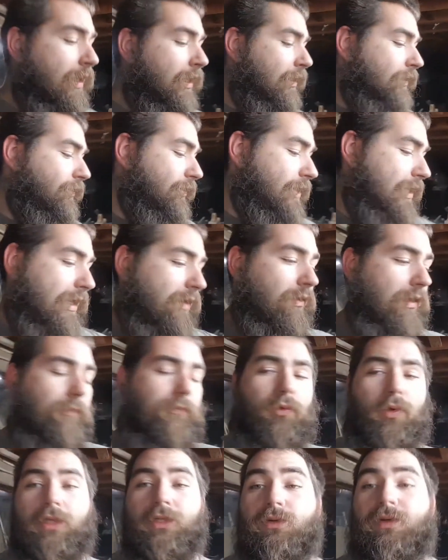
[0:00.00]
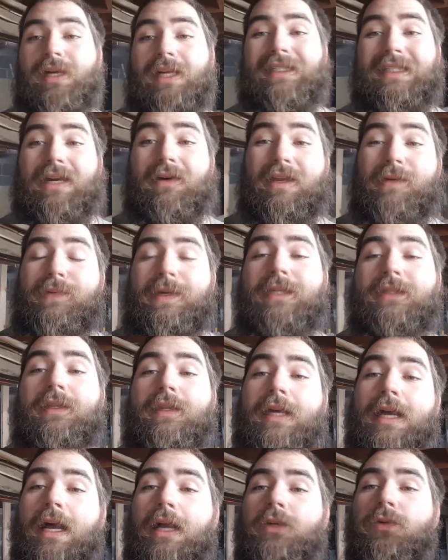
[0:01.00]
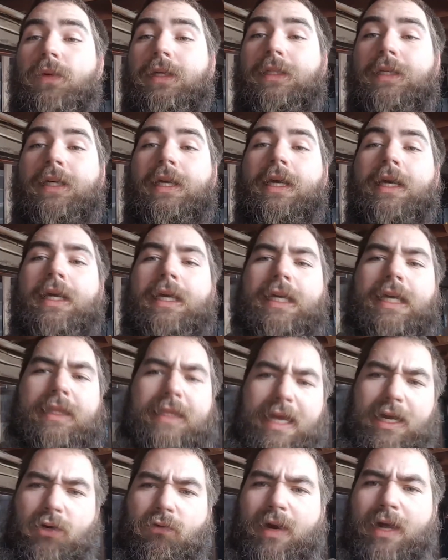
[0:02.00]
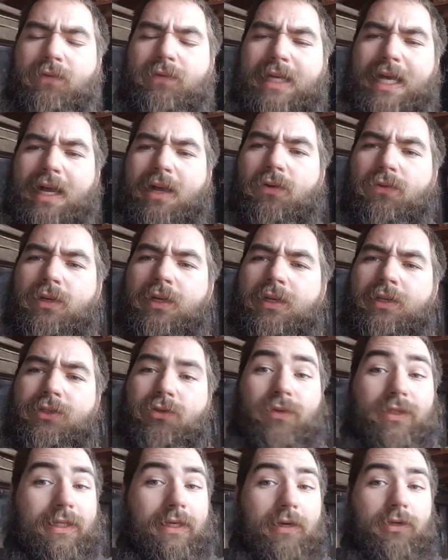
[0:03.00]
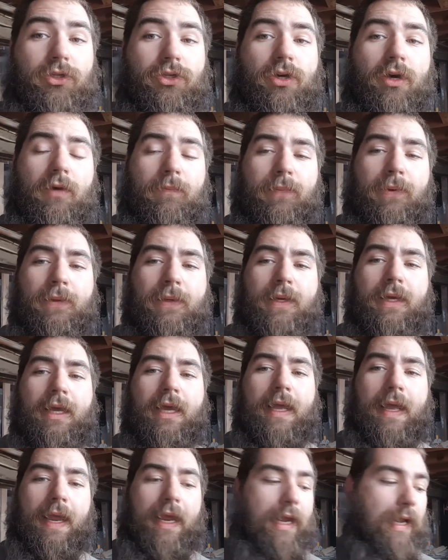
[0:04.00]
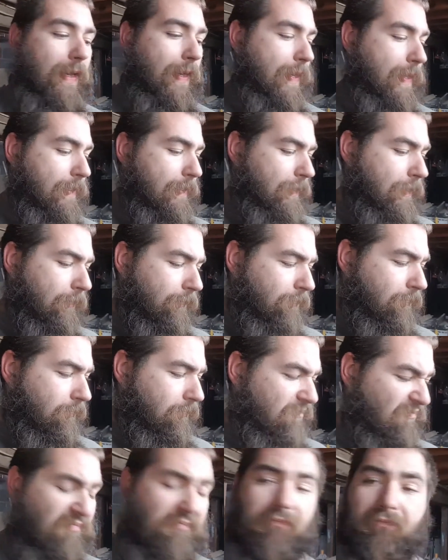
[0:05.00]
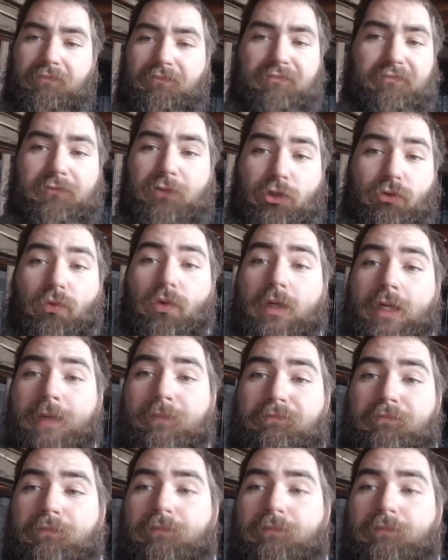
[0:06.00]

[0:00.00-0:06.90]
So now I'm going to cut down a piece of the conduit, get that ground down so it's not sharp, and screw it in.